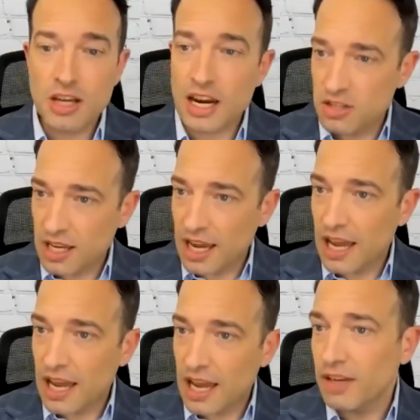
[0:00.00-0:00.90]
to actually
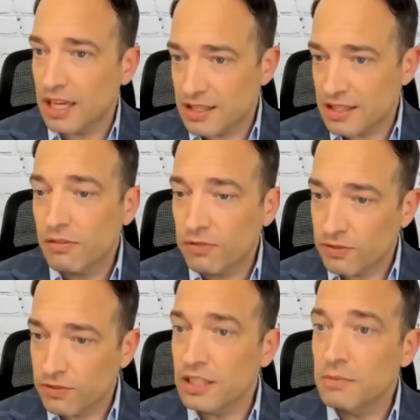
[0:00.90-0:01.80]
have a 10 to
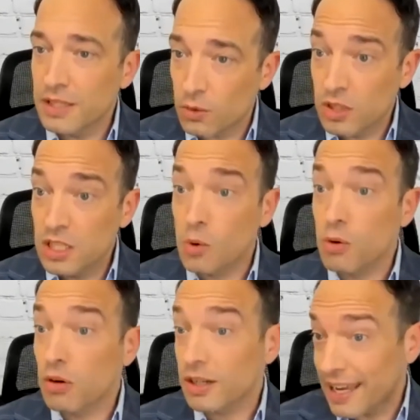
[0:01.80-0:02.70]
15 minute
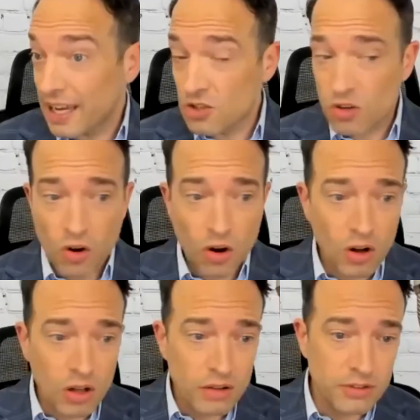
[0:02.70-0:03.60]
window where we're going to answer
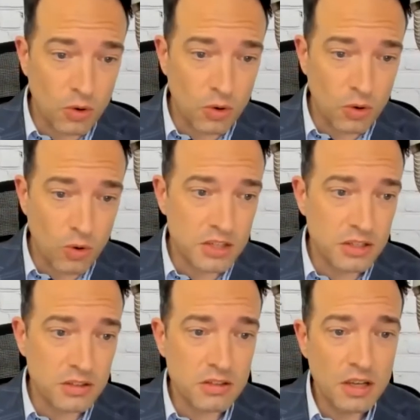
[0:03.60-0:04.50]
all of your
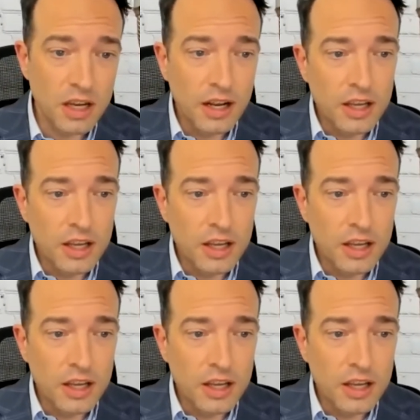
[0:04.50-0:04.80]
questions.